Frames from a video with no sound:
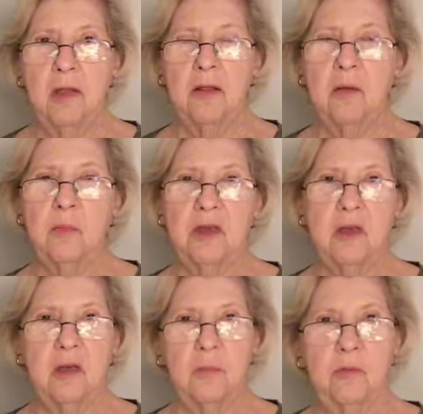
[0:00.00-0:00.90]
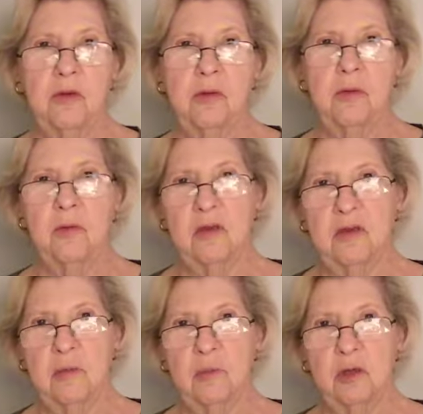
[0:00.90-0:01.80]
Then we come to the
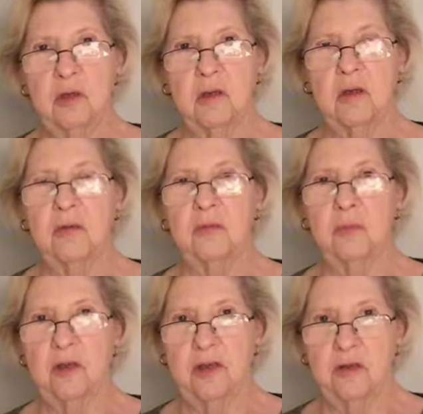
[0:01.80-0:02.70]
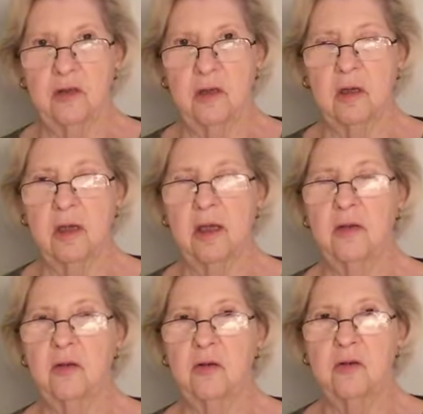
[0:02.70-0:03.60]
subject of risk,
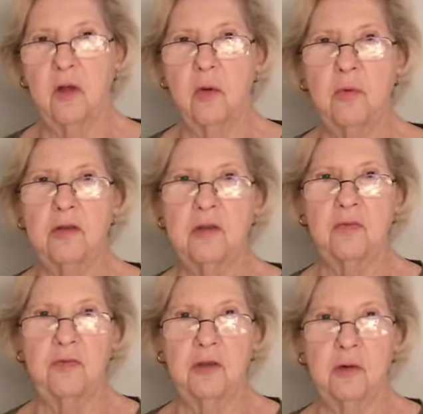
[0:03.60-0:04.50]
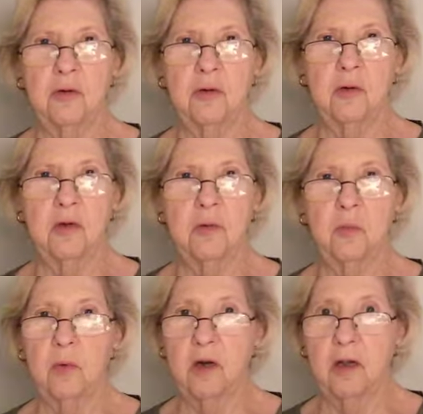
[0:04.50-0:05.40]
and there's always the fear you're going to
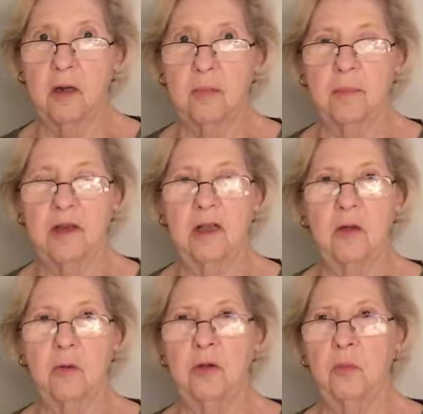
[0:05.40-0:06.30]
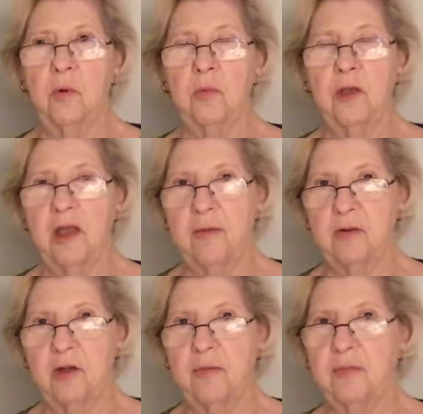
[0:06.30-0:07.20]
run out of money or you won't have
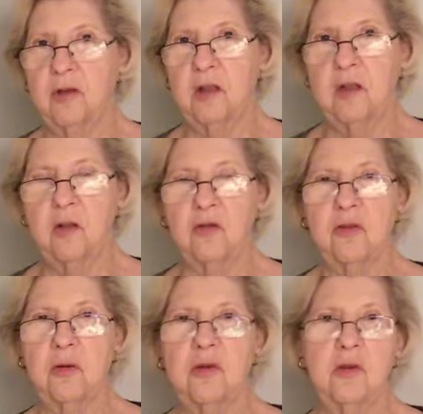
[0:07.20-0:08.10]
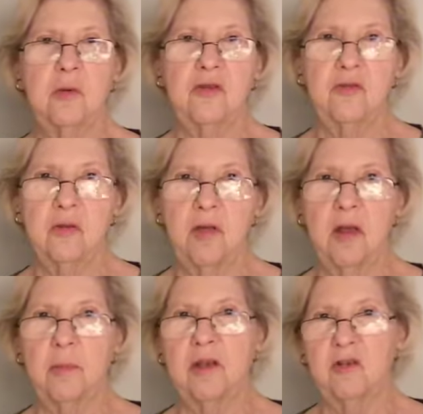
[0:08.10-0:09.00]
enough, and then there's always a question of
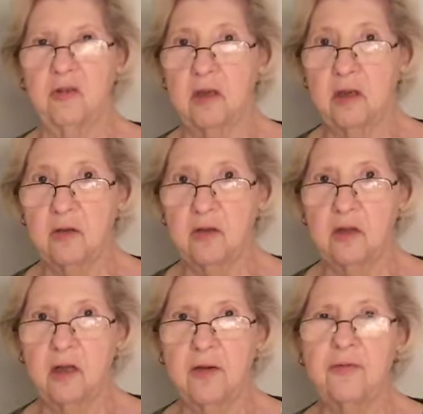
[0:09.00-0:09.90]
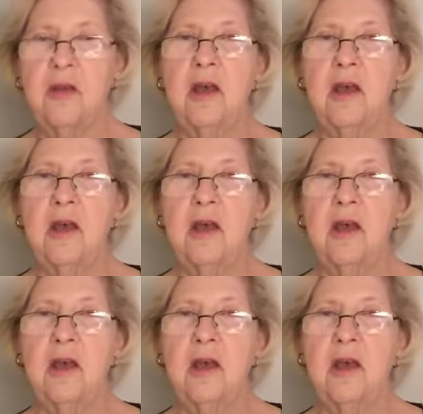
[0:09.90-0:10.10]
how much is enough.